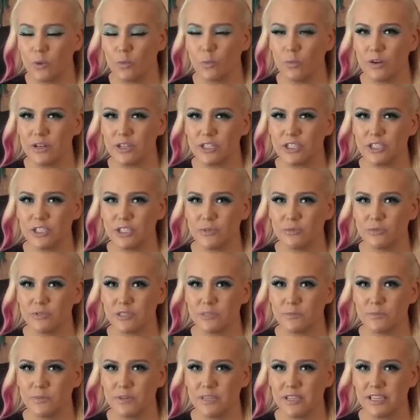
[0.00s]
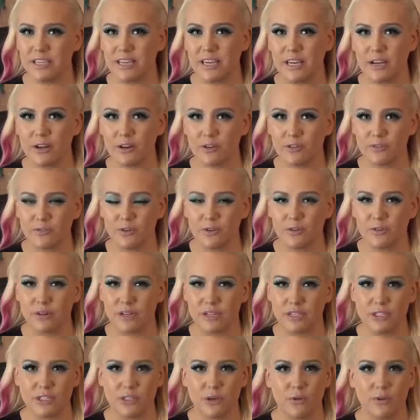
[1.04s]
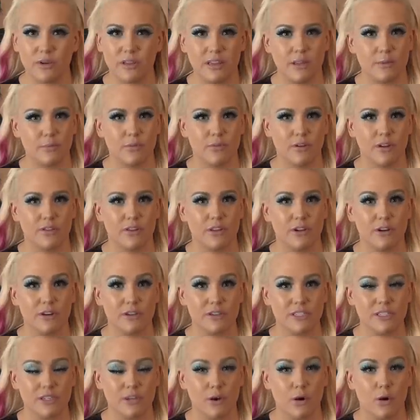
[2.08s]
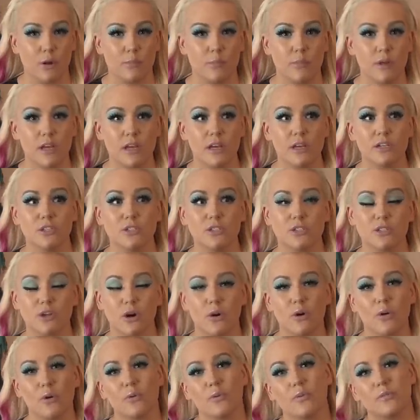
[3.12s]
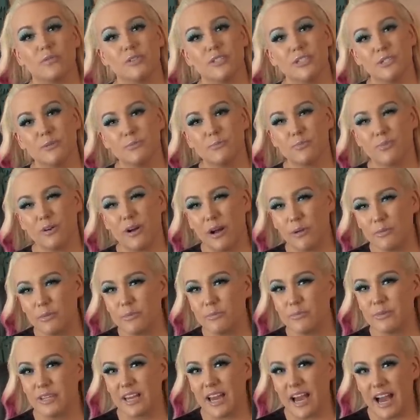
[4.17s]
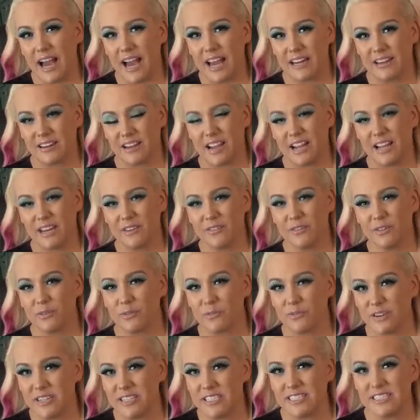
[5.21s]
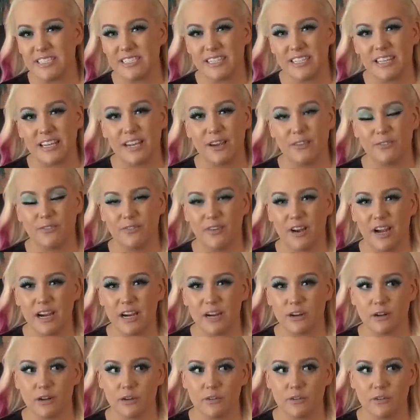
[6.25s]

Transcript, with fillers: when she was being interviewed and showing them around the nursing home. So she probably had kind of a reason to get fired,